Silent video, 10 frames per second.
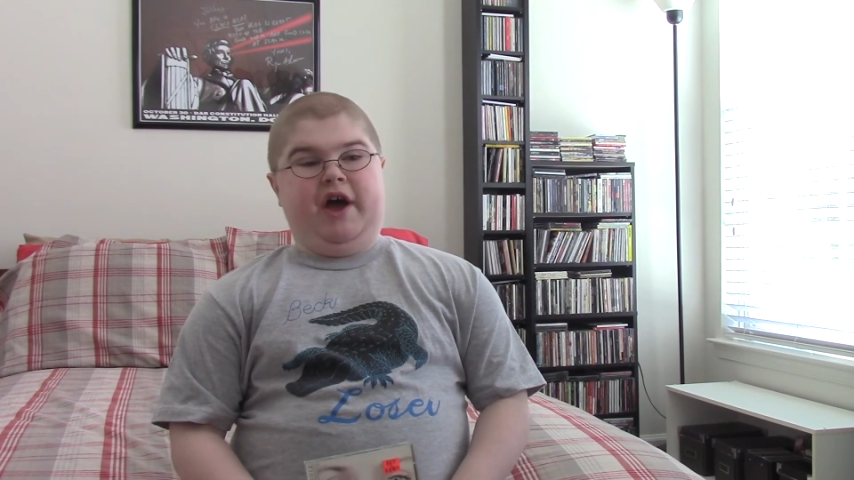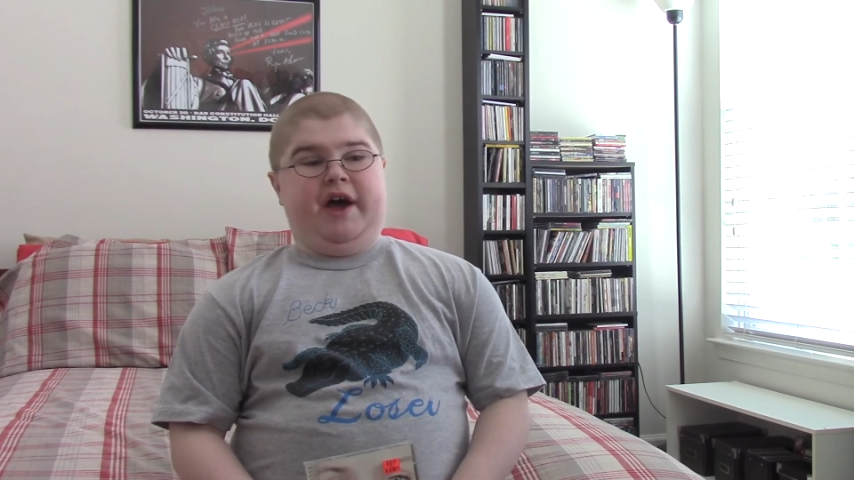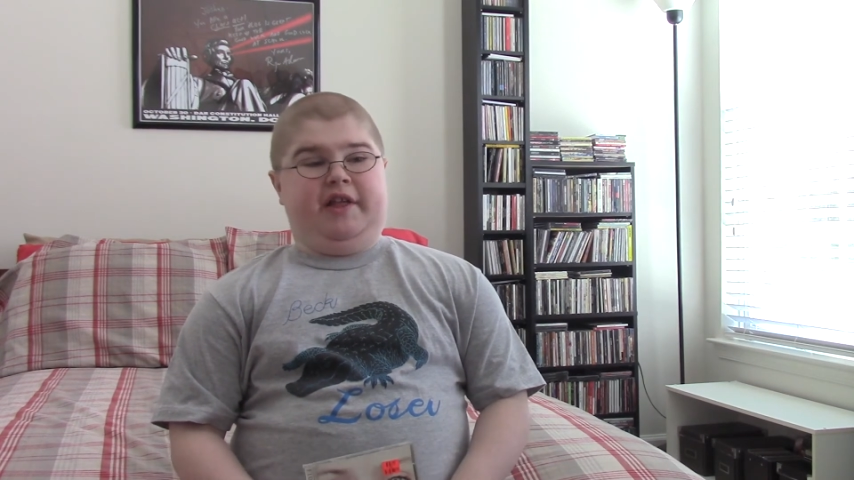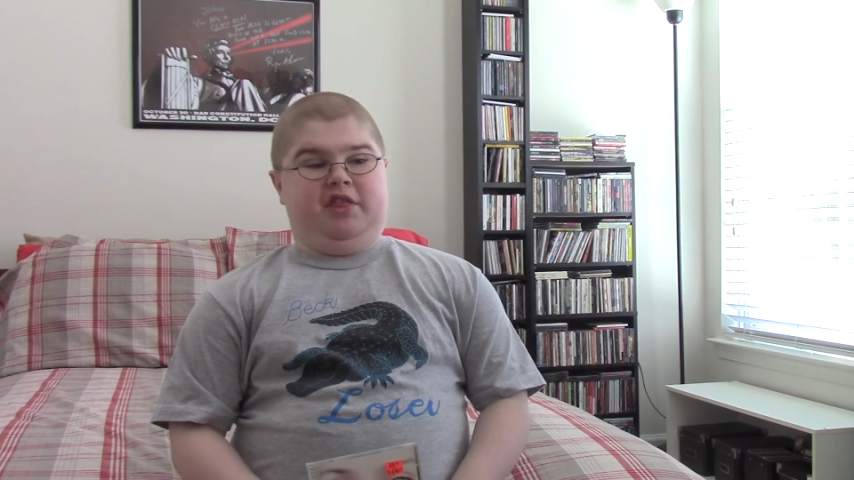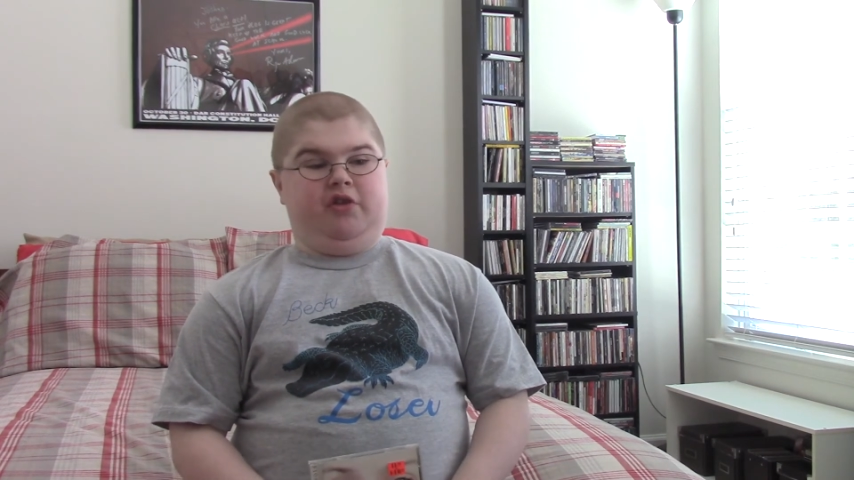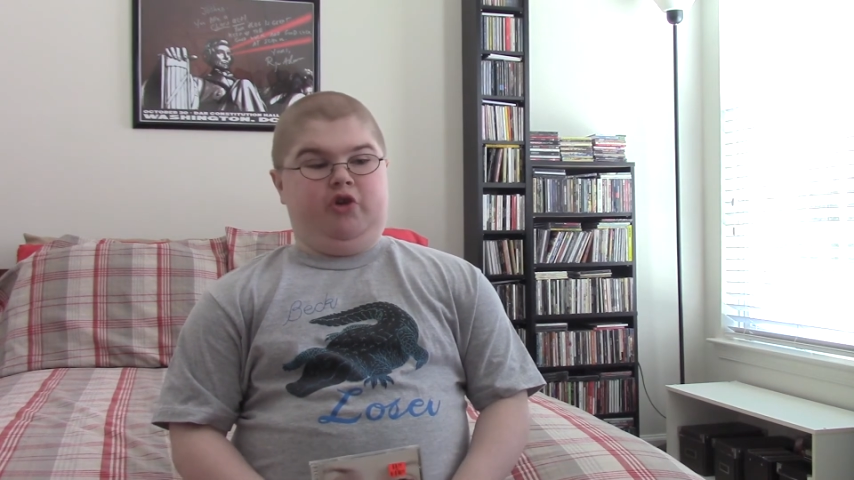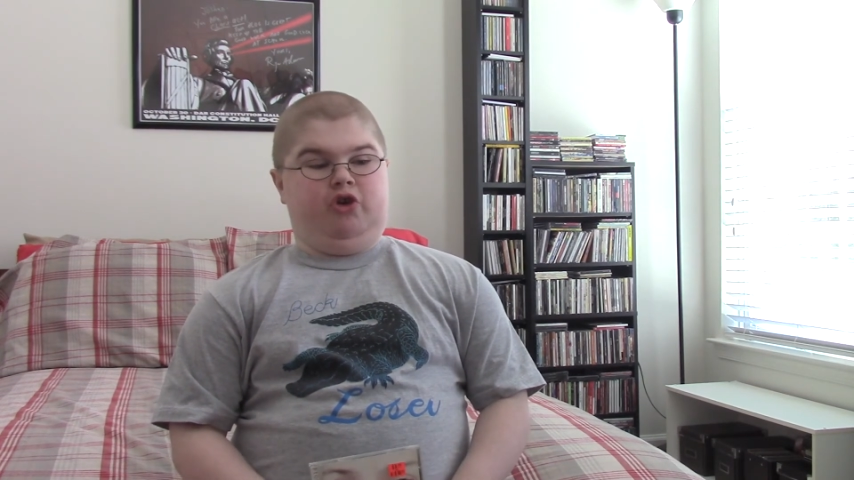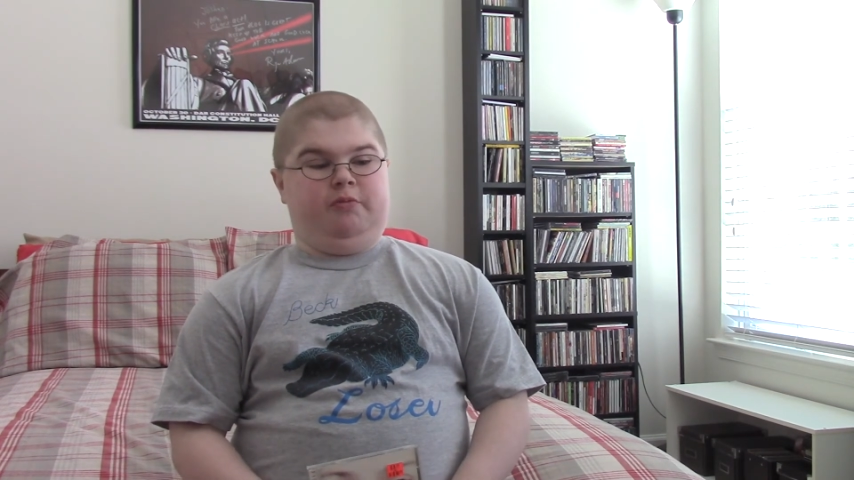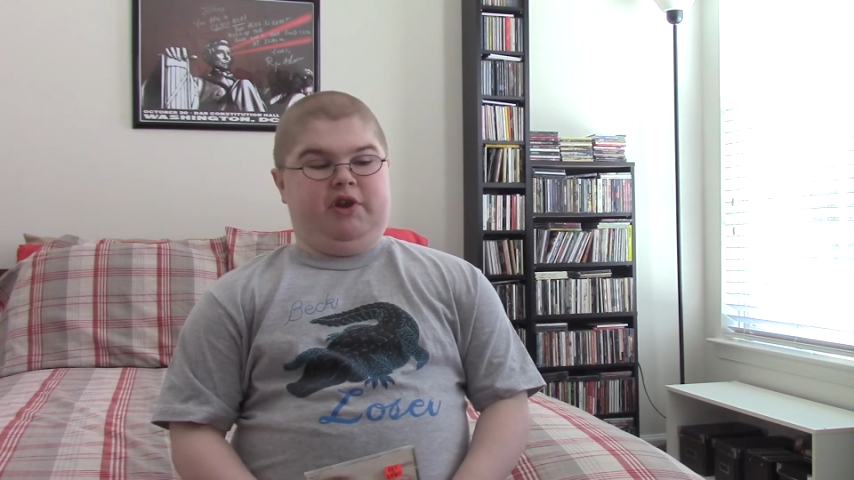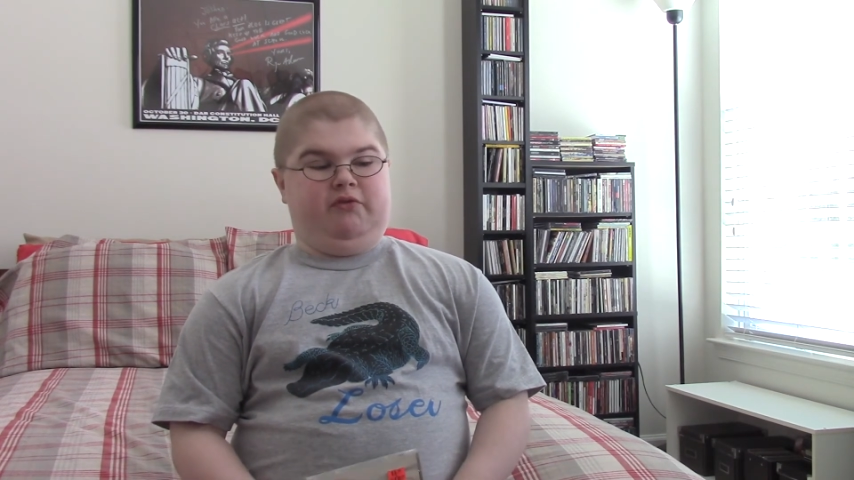adds a
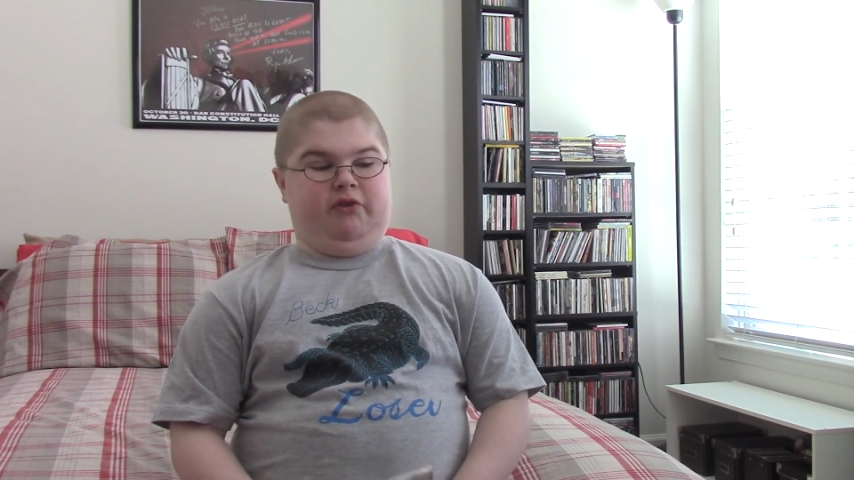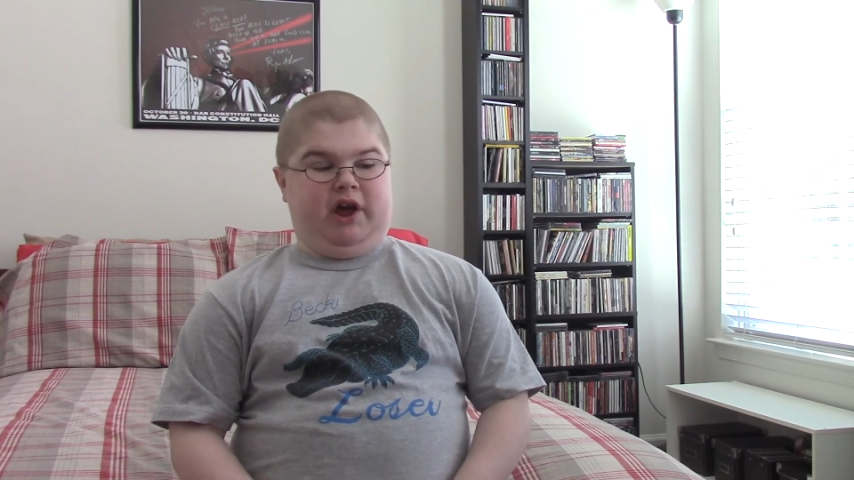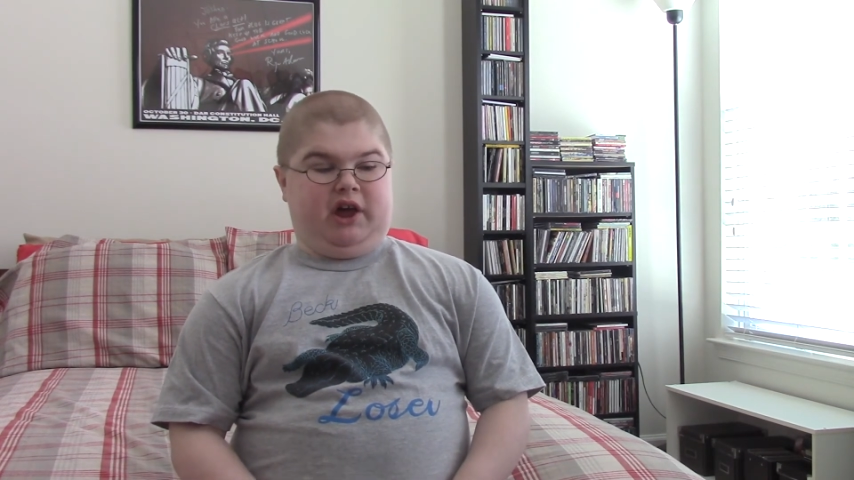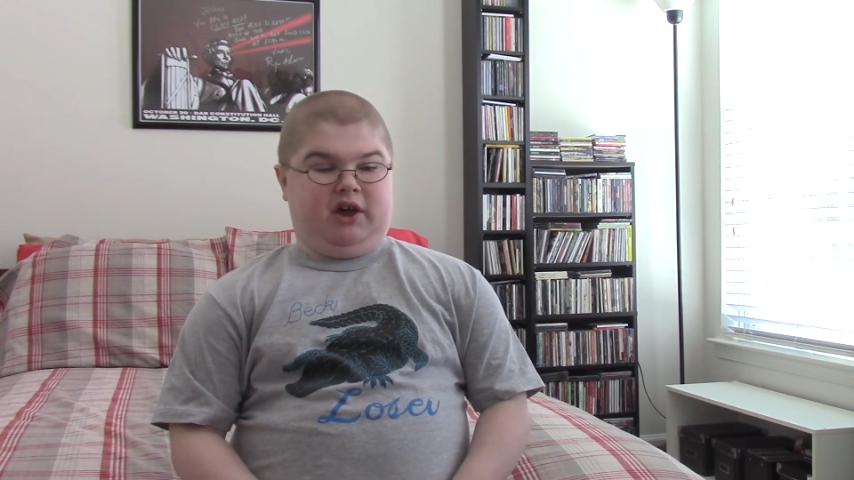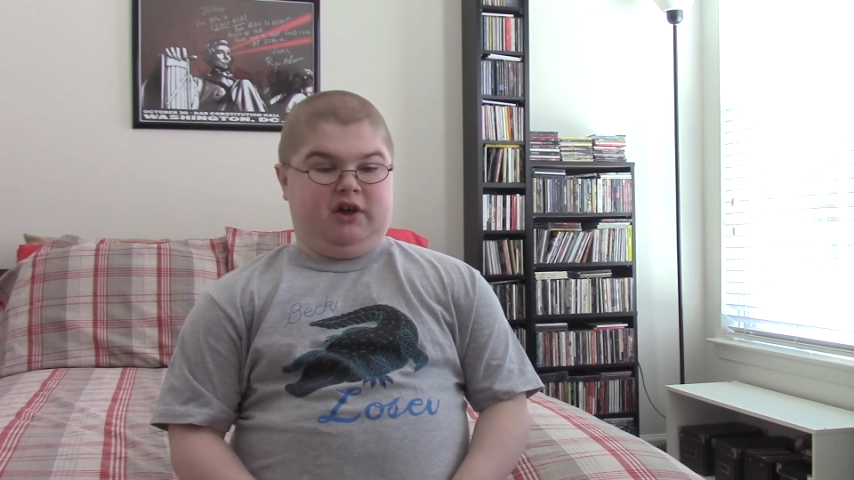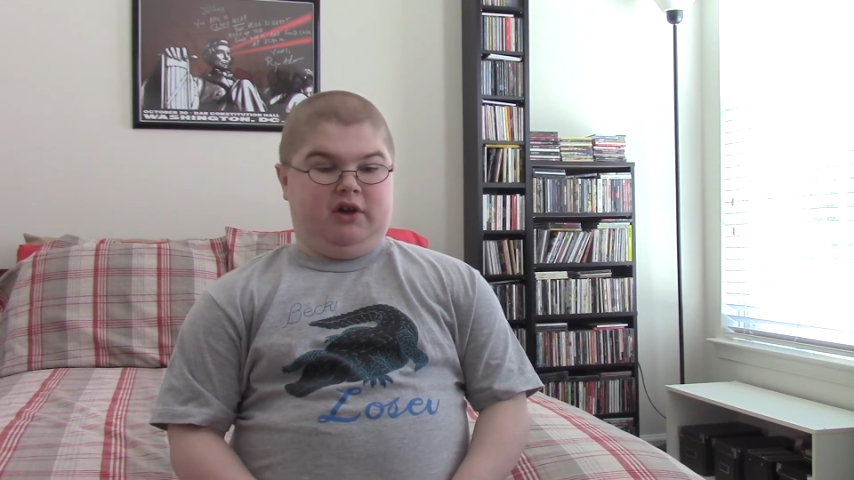little bit of like,